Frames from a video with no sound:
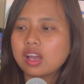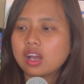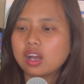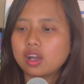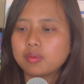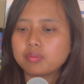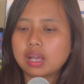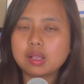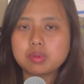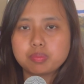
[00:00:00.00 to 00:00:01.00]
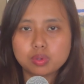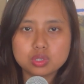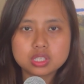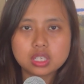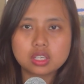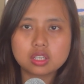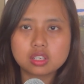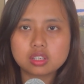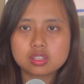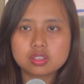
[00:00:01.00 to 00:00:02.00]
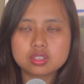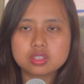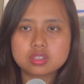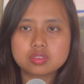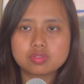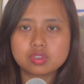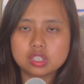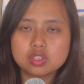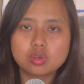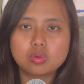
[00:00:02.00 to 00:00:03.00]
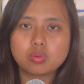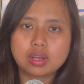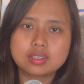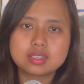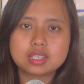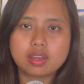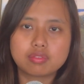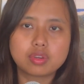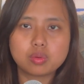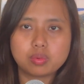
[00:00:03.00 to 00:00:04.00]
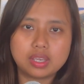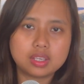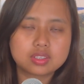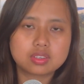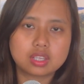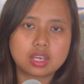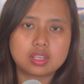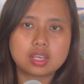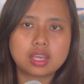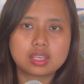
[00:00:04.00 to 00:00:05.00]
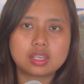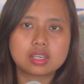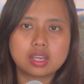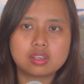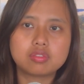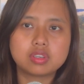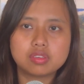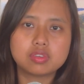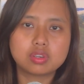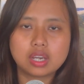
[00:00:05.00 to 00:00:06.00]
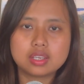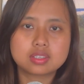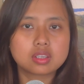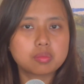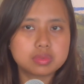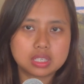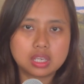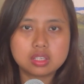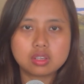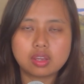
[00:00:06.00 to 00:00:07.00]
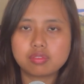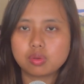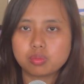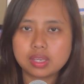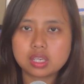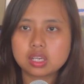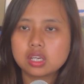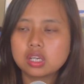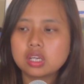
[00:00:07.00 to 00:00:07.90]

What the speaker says: I'll be posting this video once every week so that I can kind of give you guys an update every week.